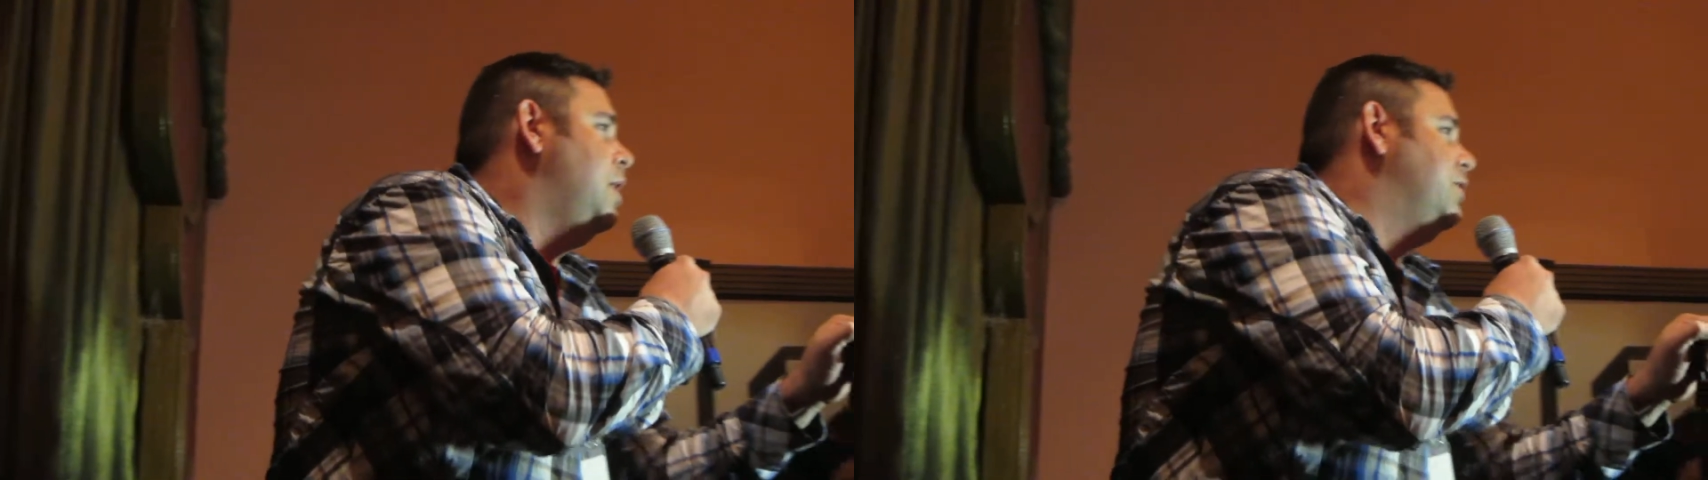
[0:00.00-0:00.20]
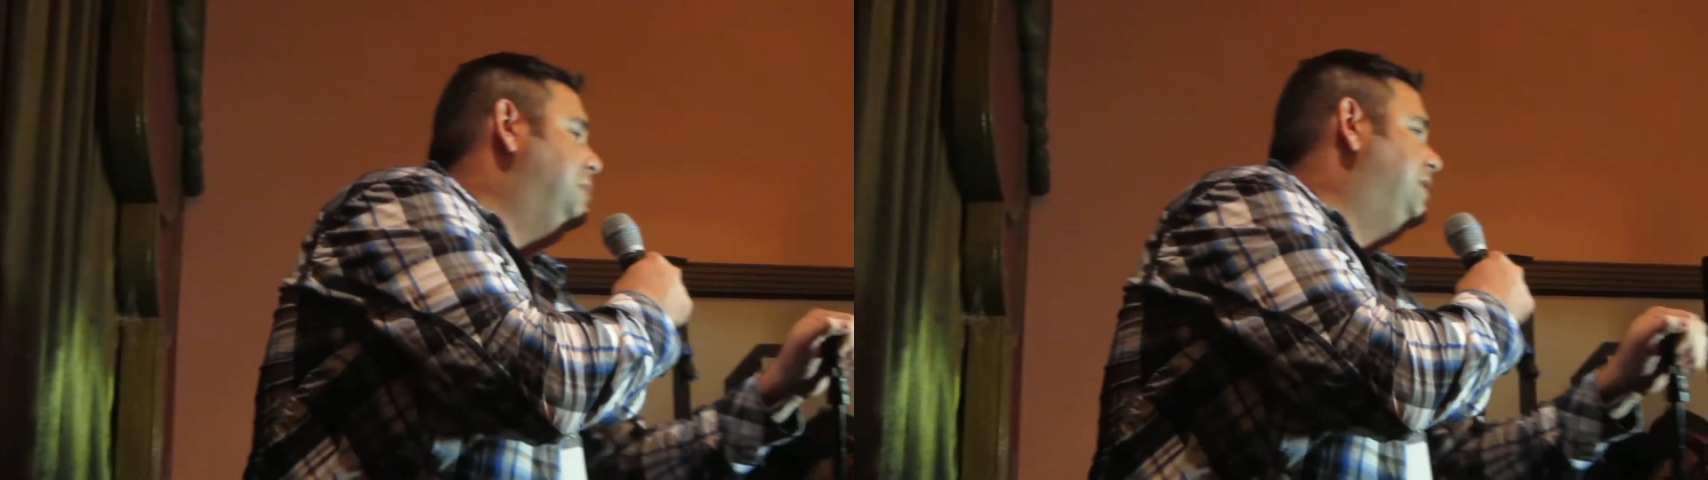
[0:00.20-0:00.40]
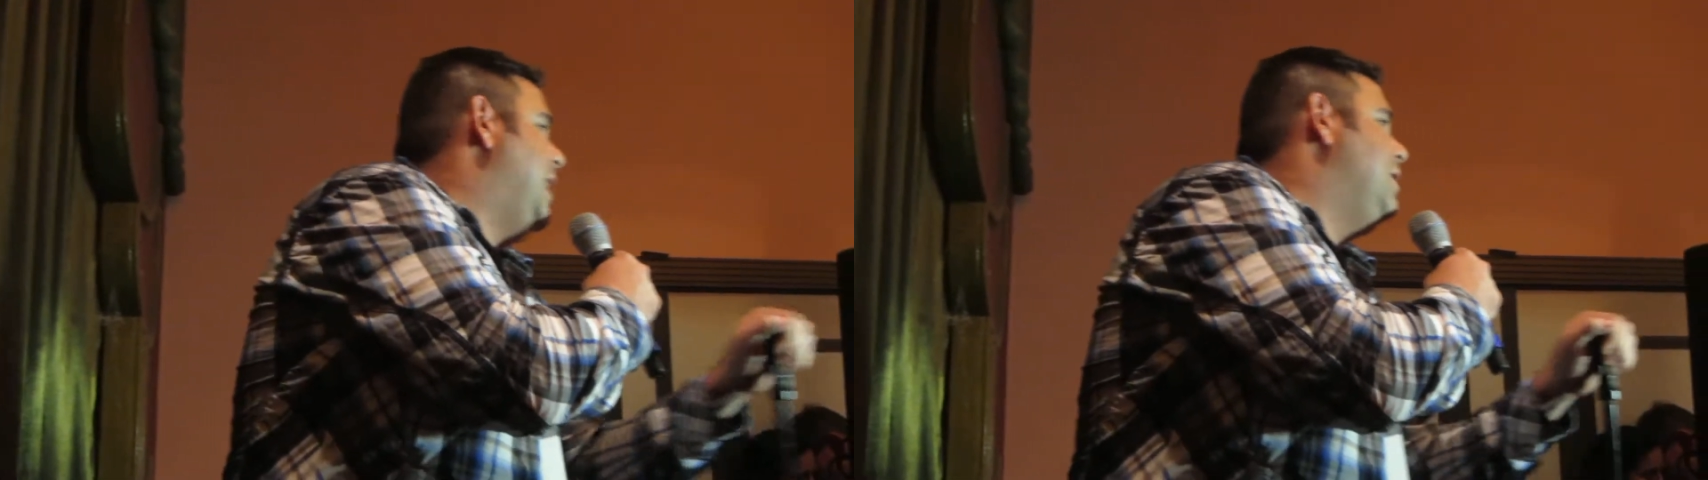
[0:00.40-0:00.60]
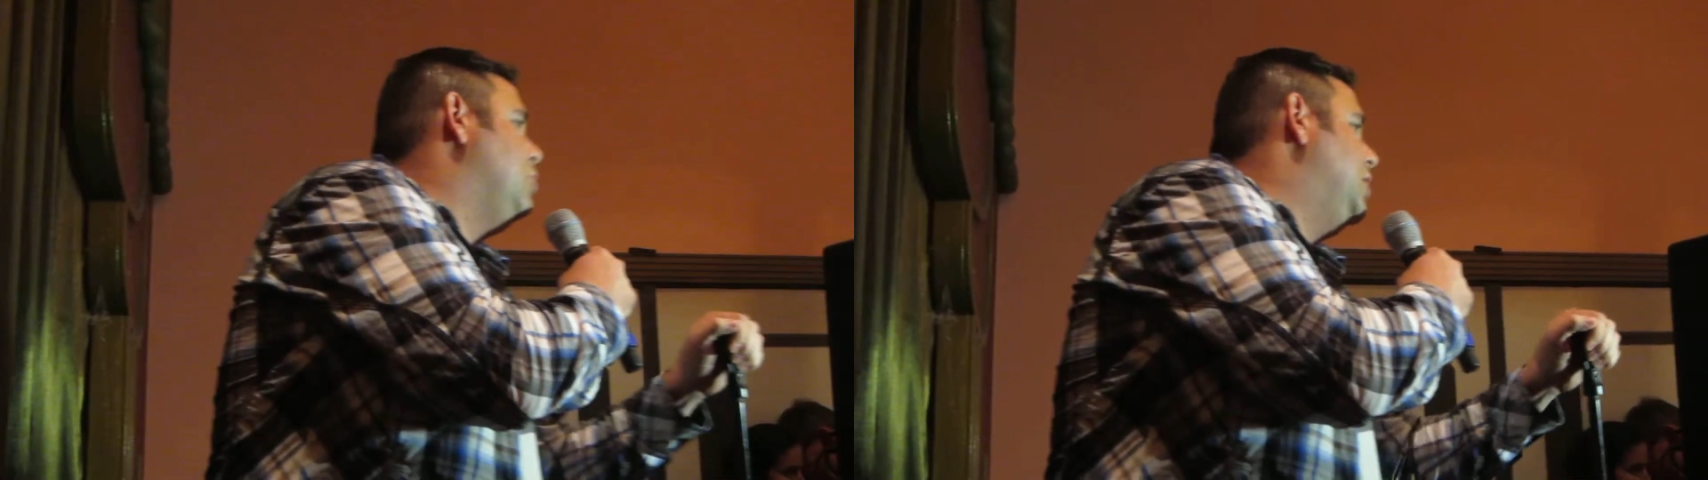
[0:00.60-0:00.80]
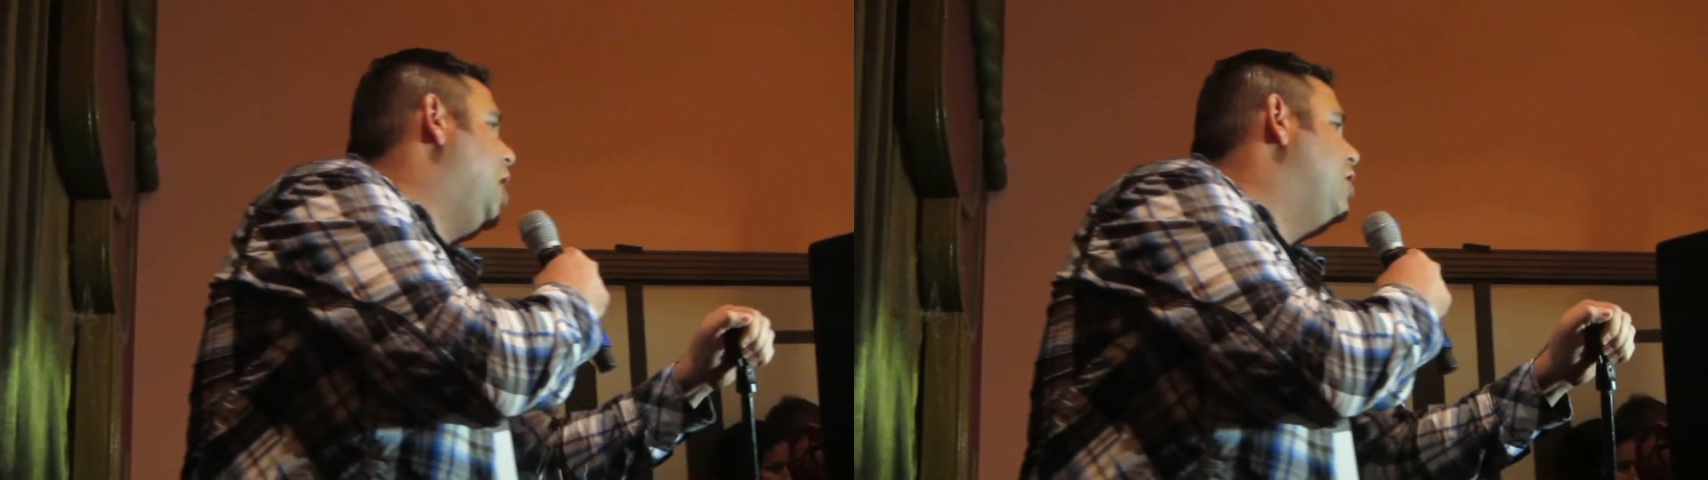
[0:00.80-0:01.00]
So we decided
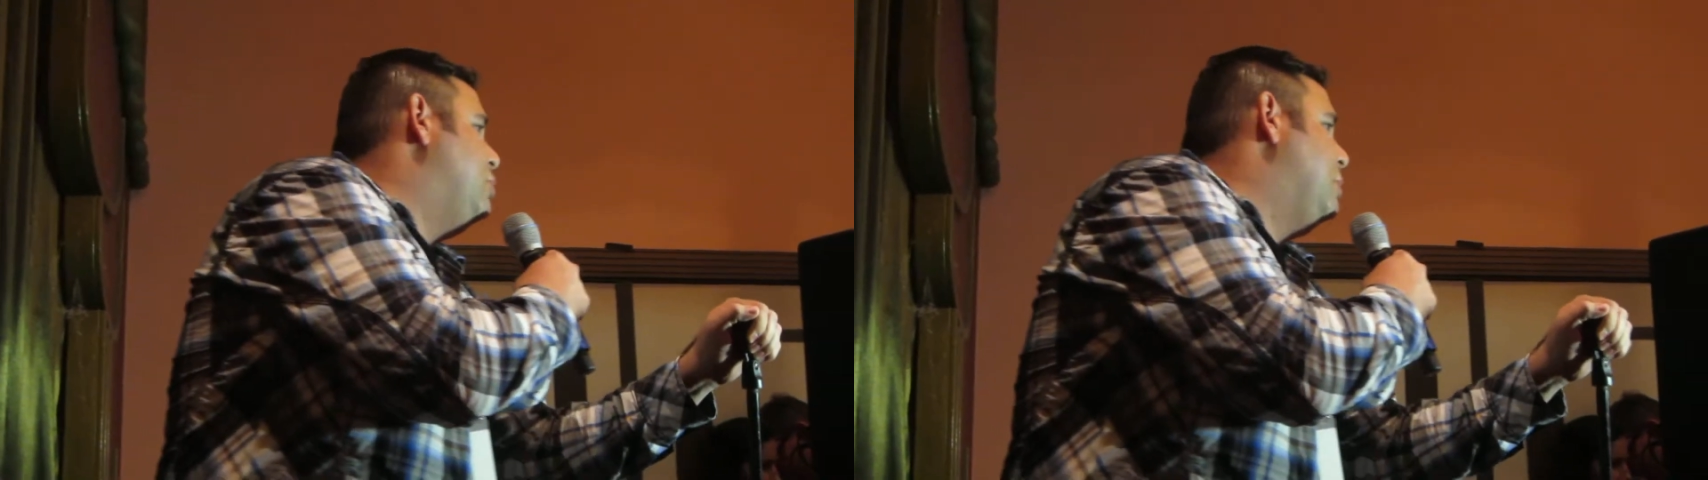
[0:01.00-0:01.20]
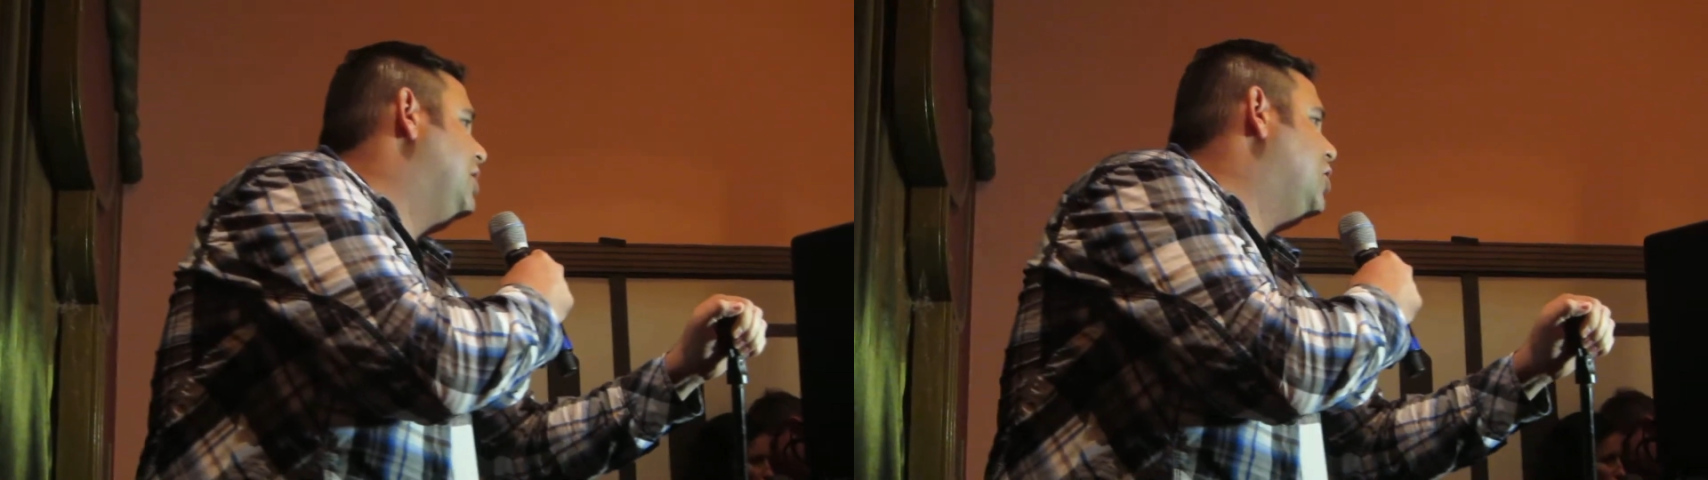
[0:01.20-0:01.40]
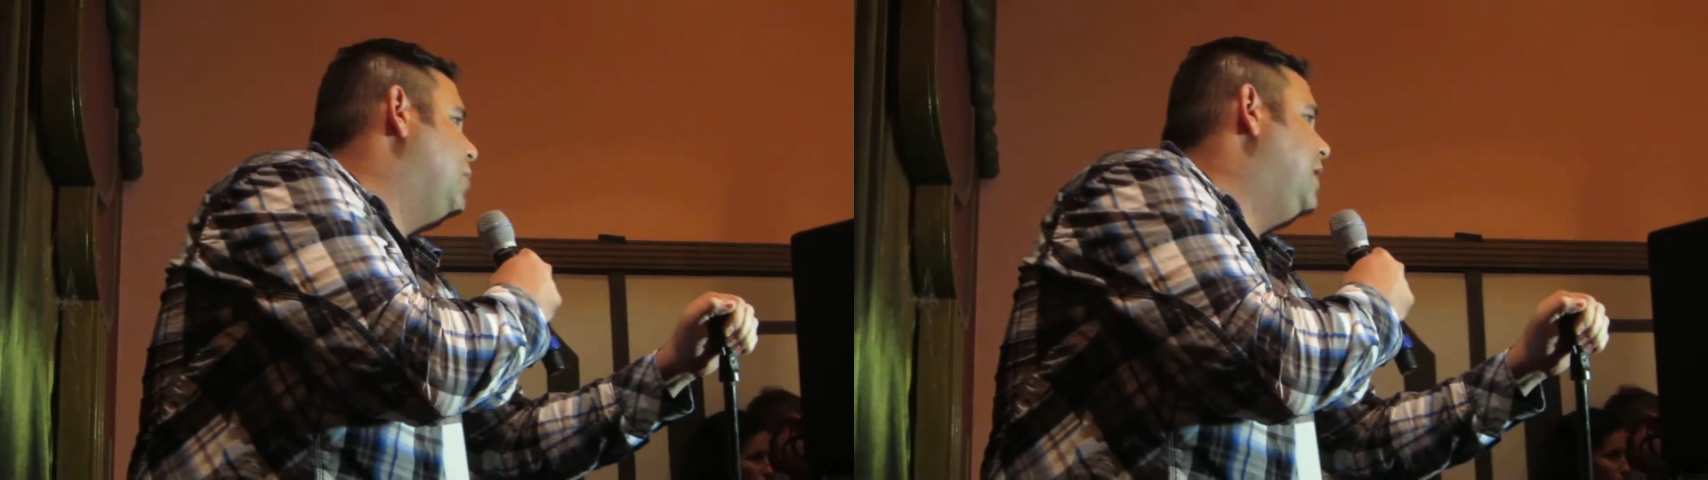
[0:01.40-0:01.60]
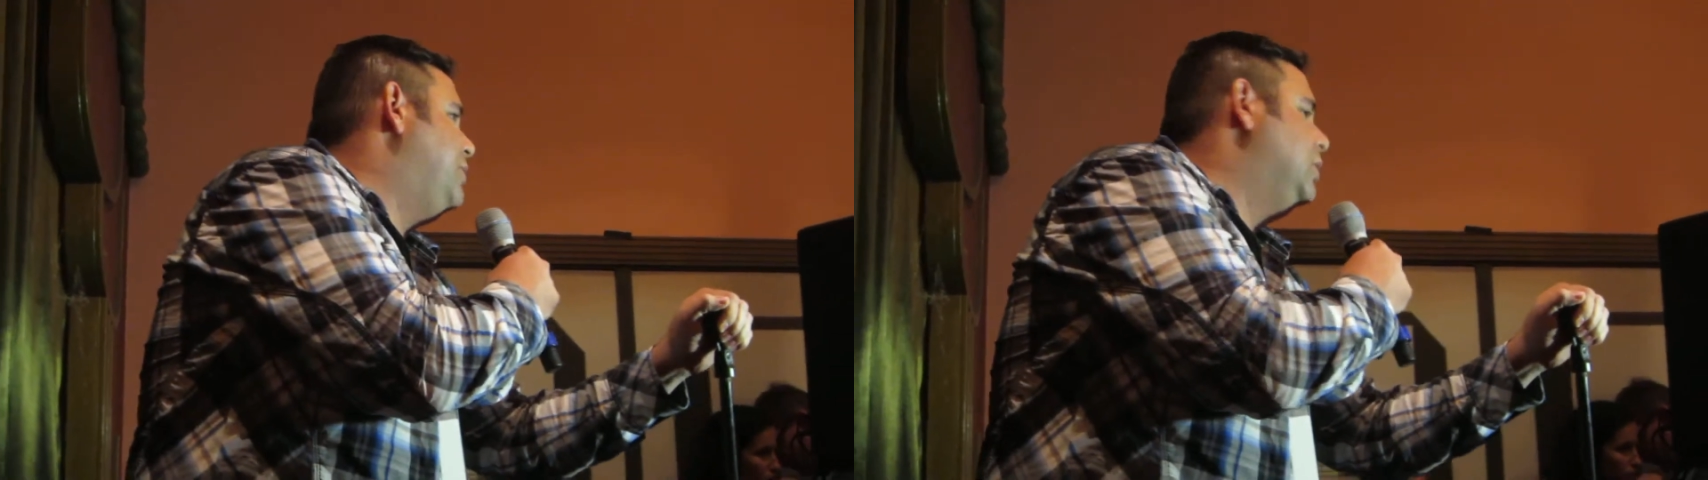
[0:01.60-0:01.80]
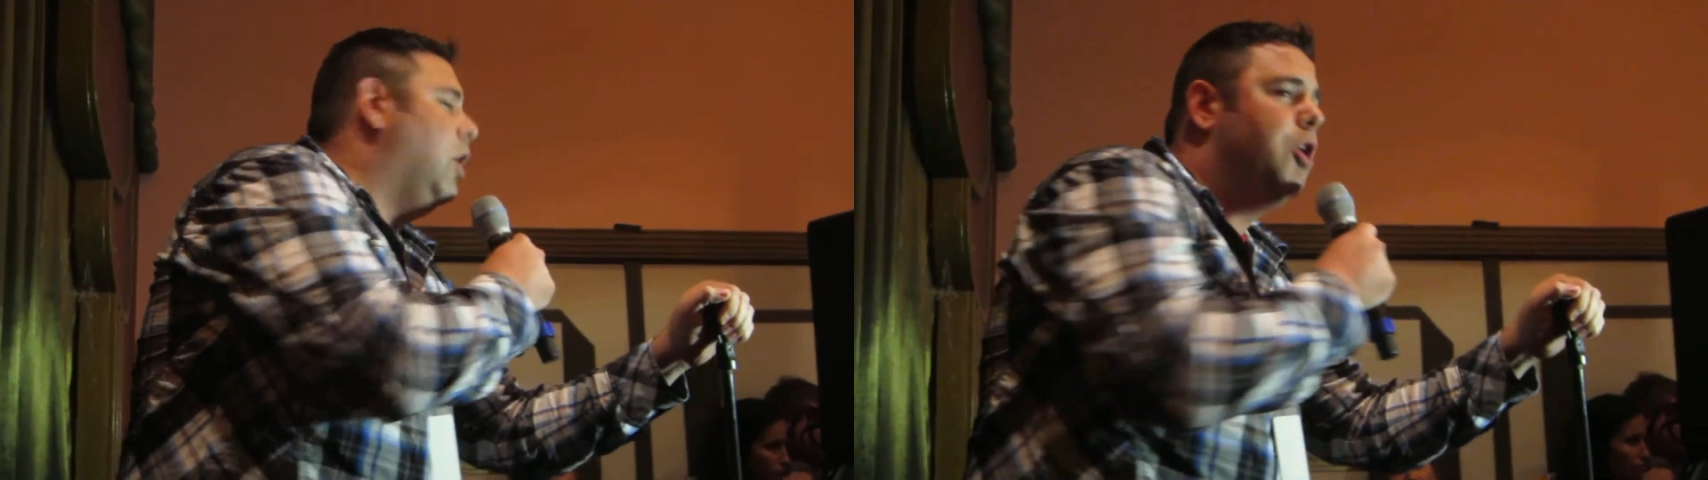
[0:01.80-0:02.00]
early on that we were going to create
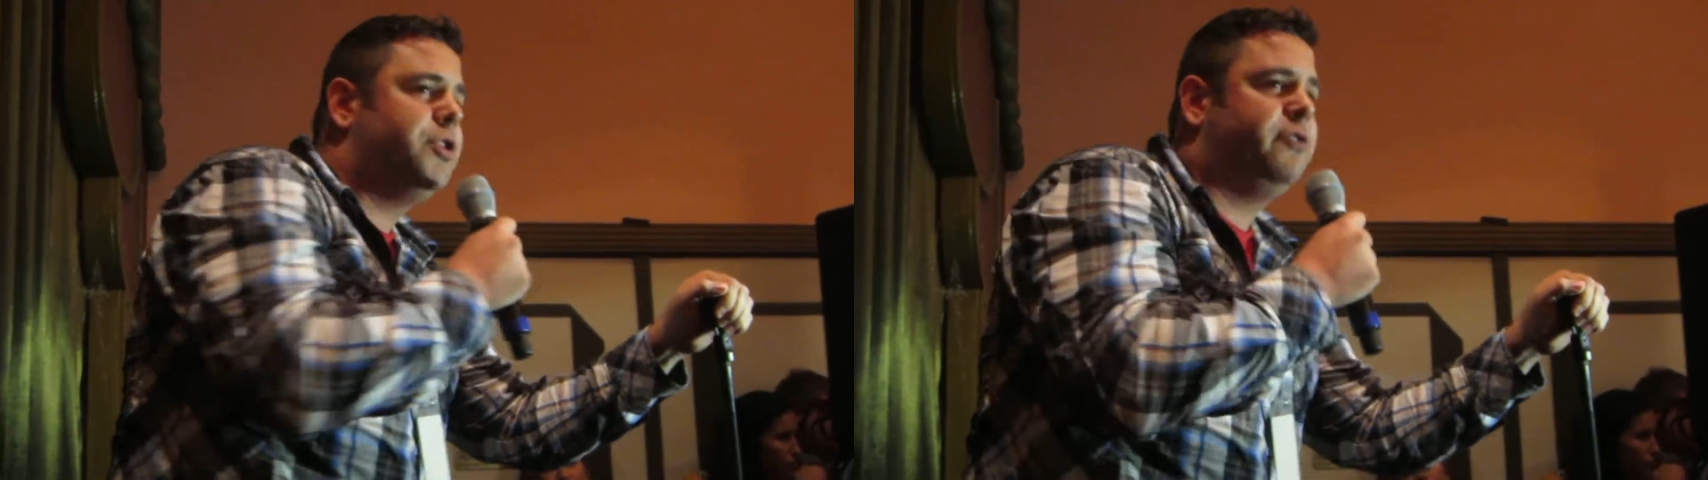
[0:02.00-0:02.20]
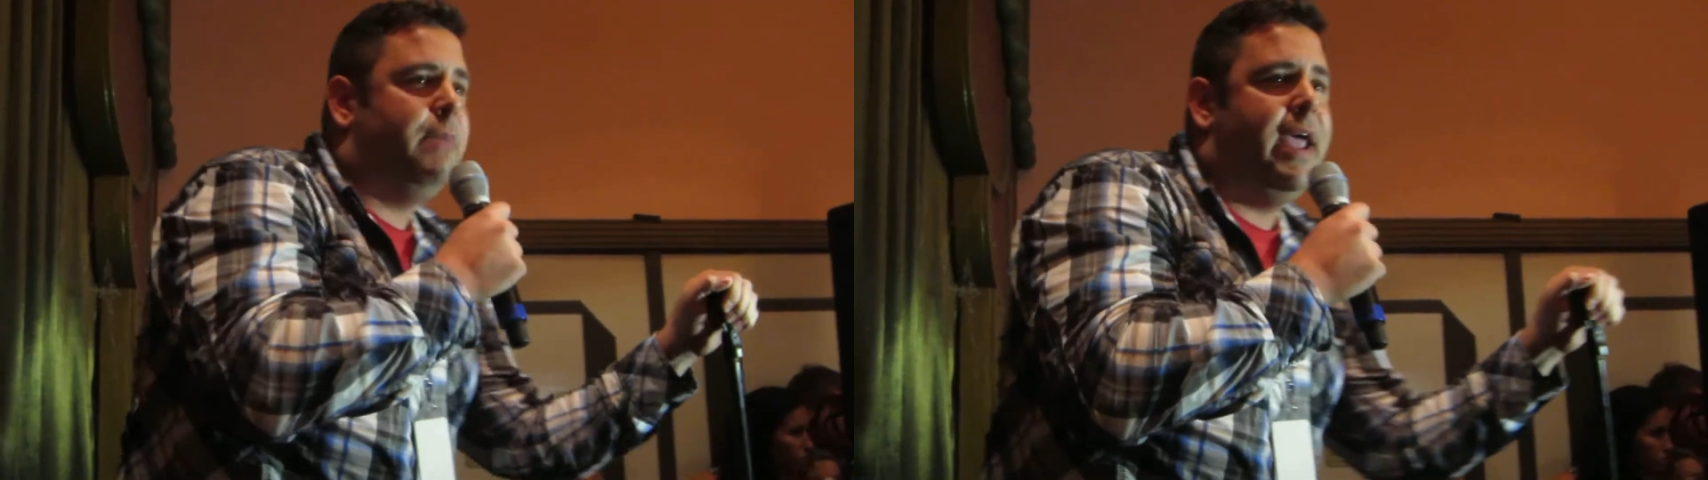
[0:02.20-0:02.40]
the largest